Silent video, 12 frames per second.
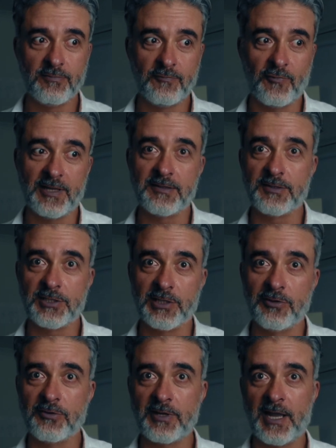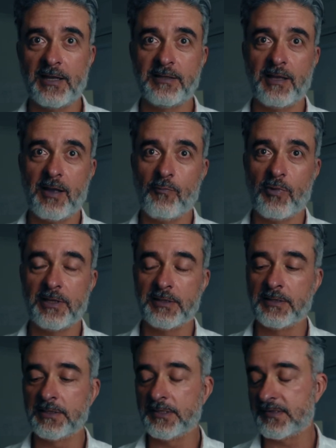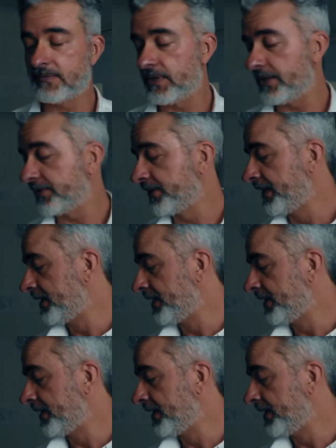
one to look at and one to smell.